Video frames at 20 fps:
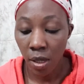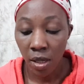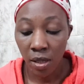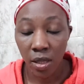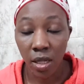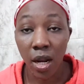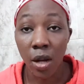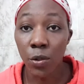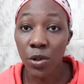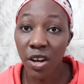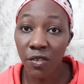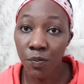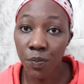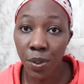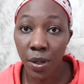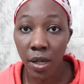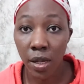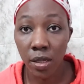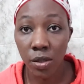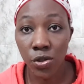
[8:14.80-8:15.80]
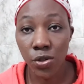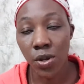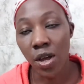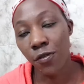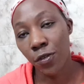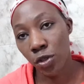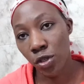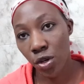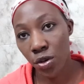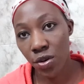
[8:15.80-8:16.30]
that I would have paid to a
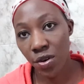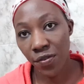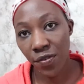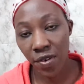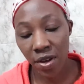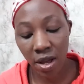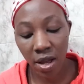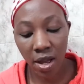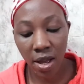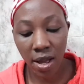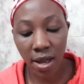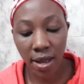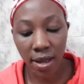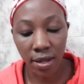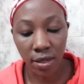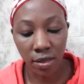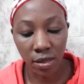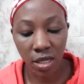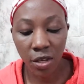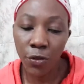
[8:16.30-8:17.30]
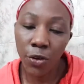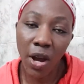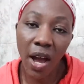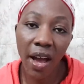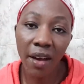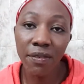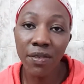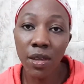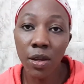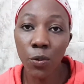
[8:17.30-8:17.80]
photographer. And if you
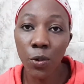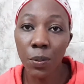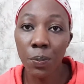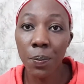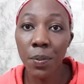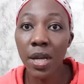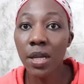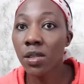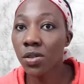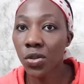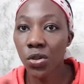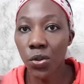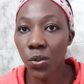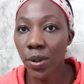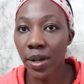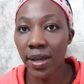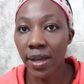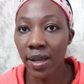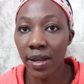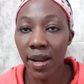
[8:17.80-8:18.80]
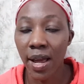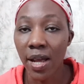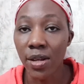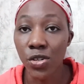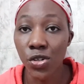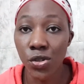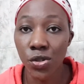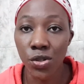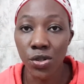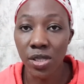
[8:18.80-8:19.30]
have the equipment, go ahead and
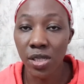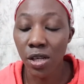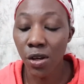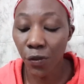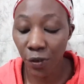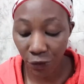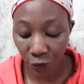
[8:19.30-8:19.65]
shoot yourself.